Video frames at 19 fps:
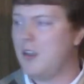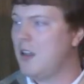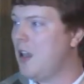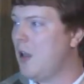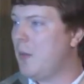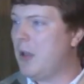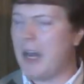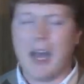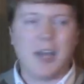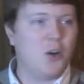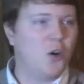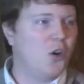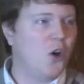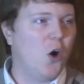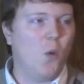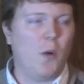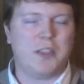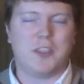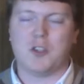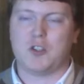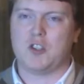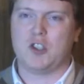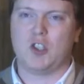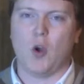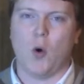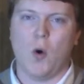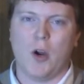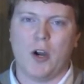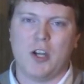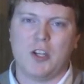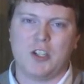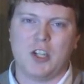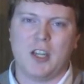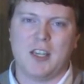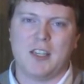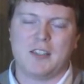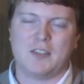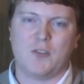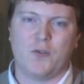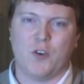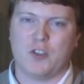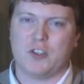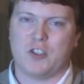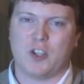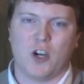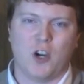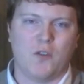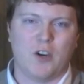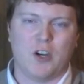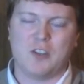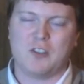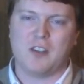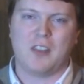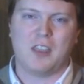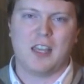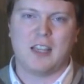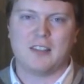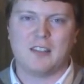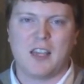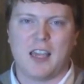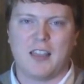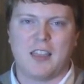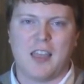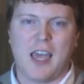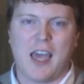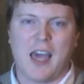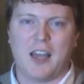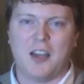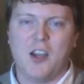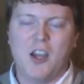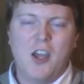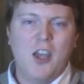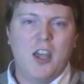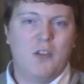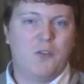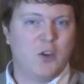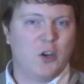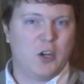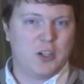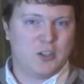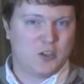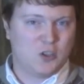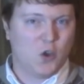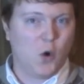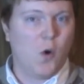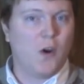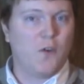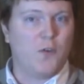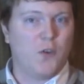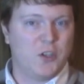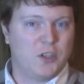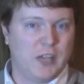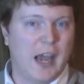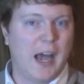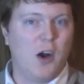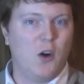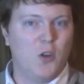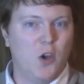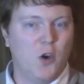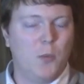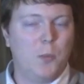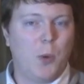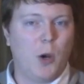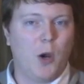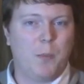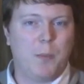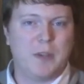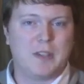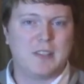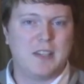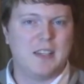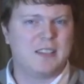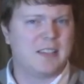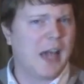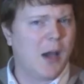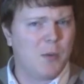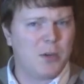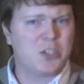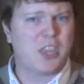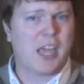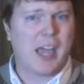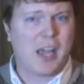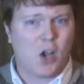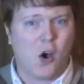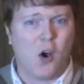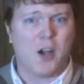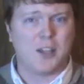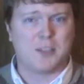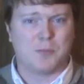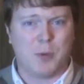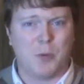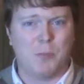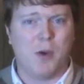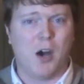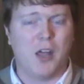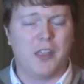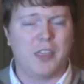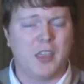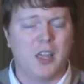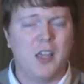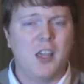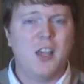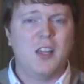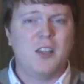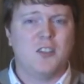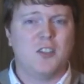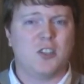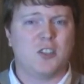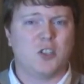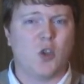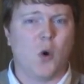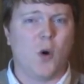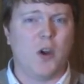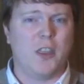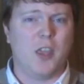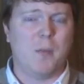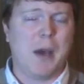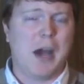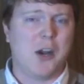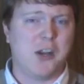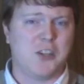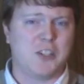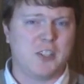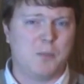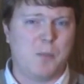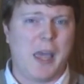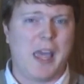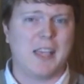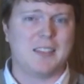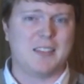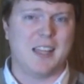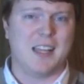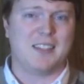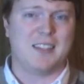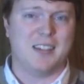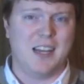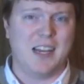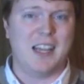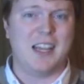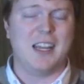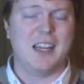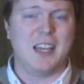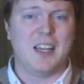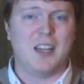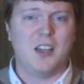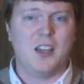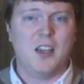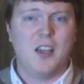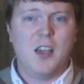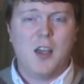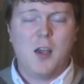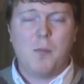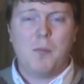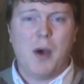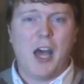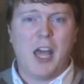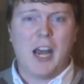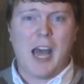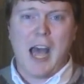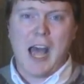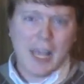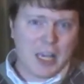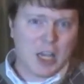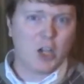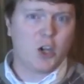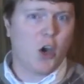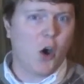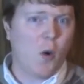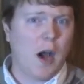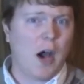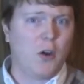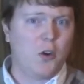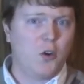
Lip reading: I mean, I don't know what the storage is for servers and things like that. If you're going to store for download purposes, how much that costs per month to store the amount of space that's needed. But I could go out